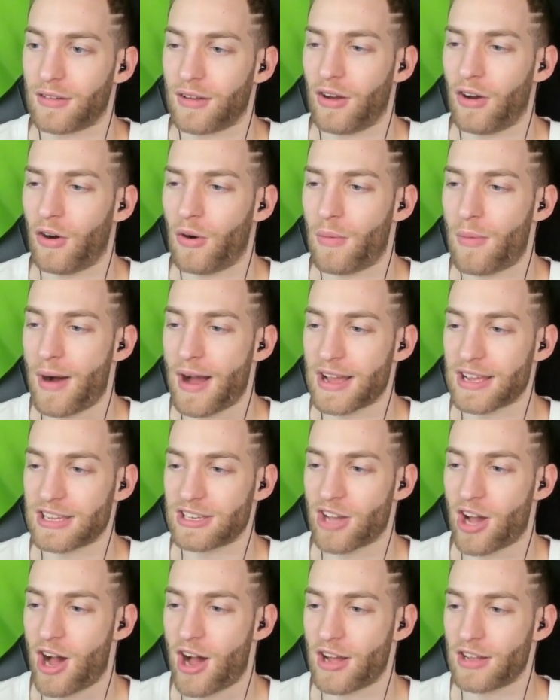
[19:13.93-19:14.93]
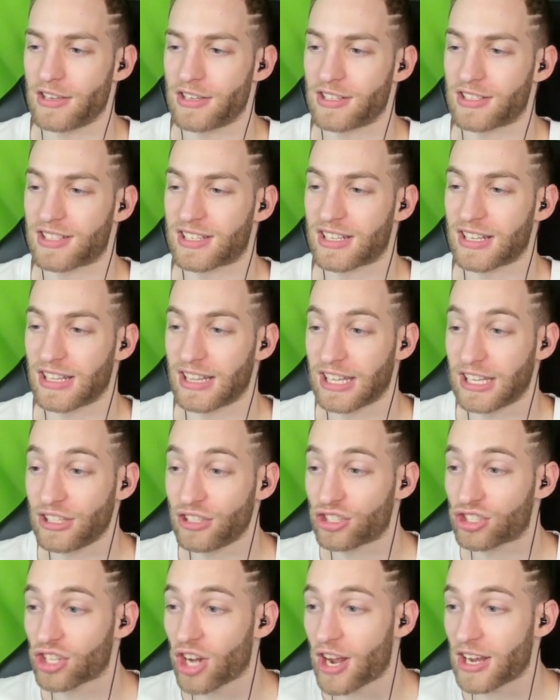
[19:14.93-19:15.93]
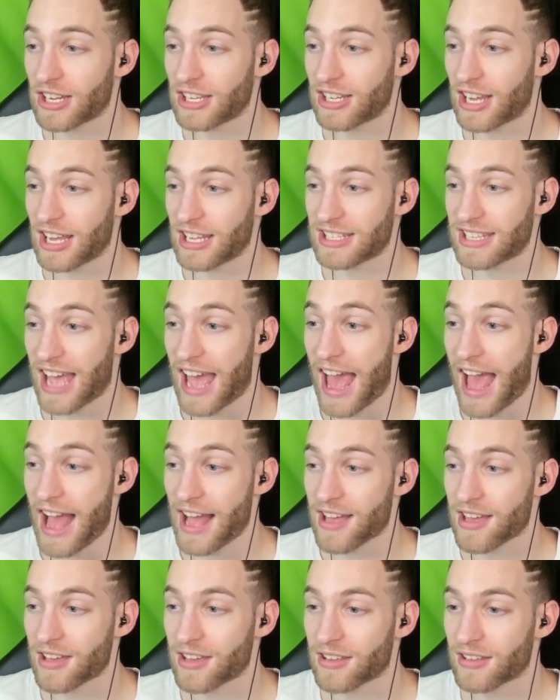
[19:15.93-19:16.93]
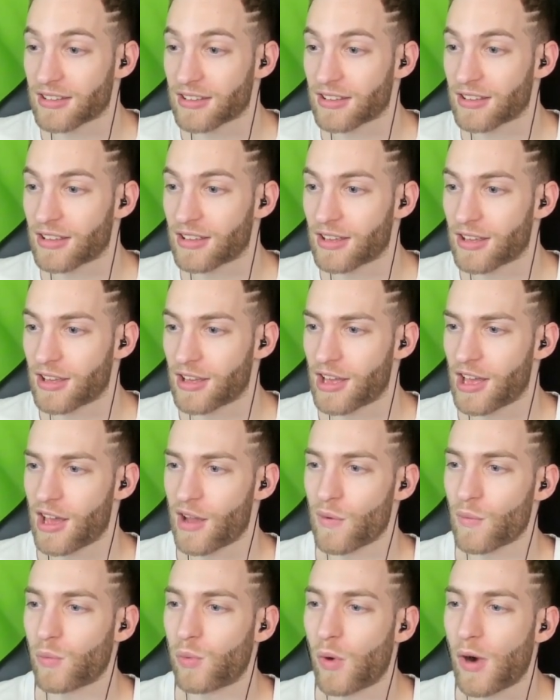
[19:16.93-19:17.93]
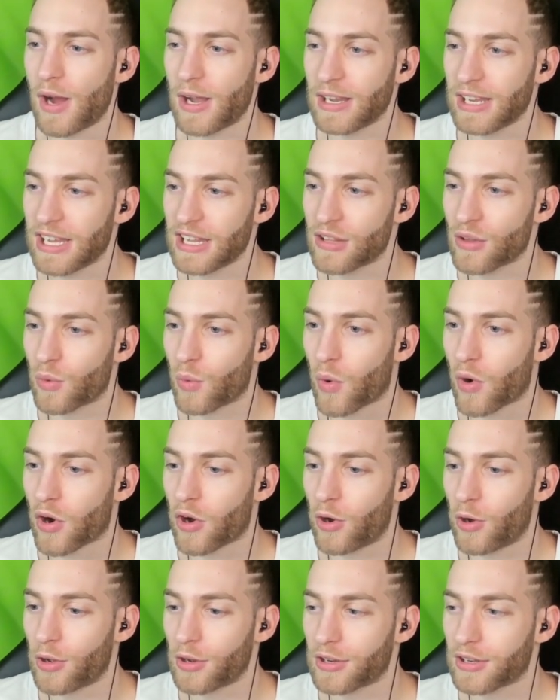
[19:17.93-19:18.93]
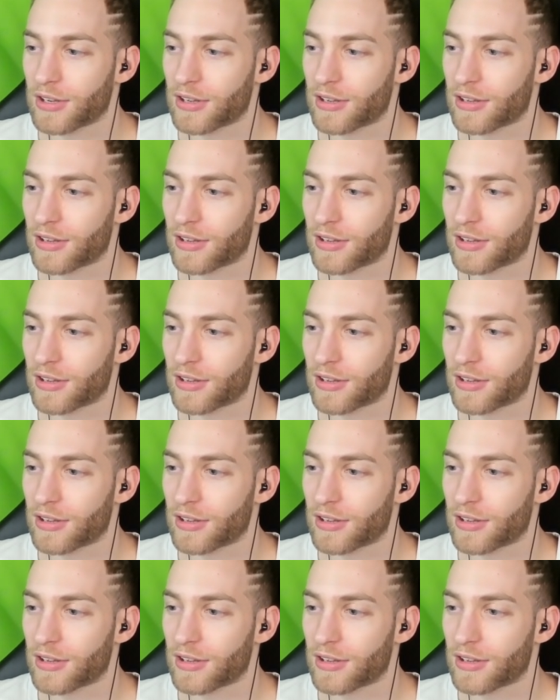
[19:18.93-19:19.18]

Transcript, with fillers: Oh my god. Slingshotting attack? What in the world?